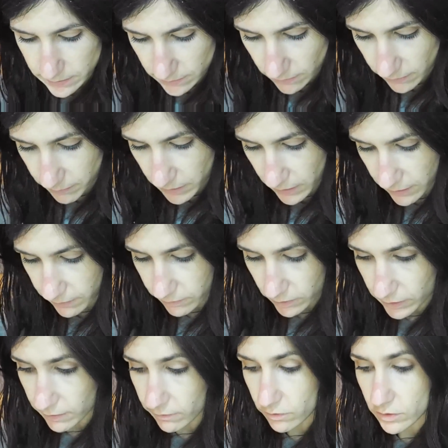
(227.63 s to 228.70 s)
so I'm kind of
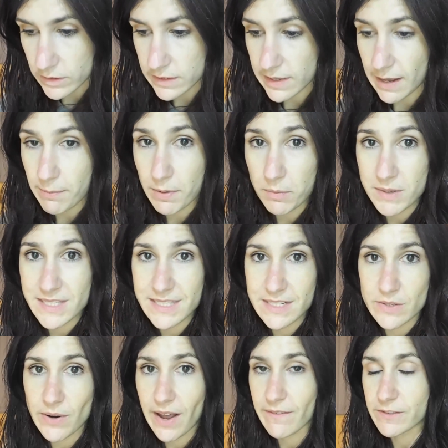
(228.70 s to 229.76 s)
looking forward to that but we
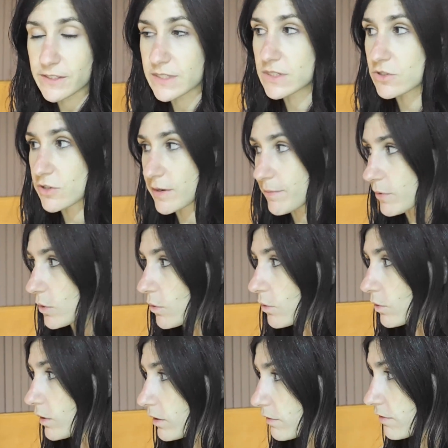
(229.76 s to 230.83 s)
still have to strip
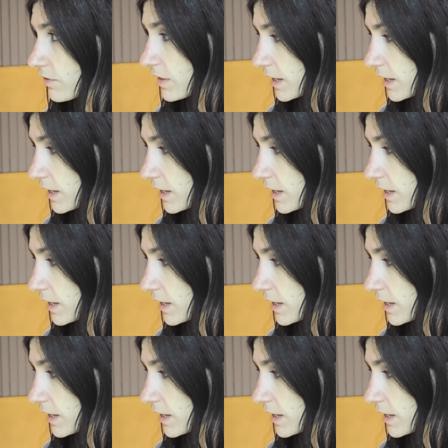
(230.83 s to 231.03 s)
all of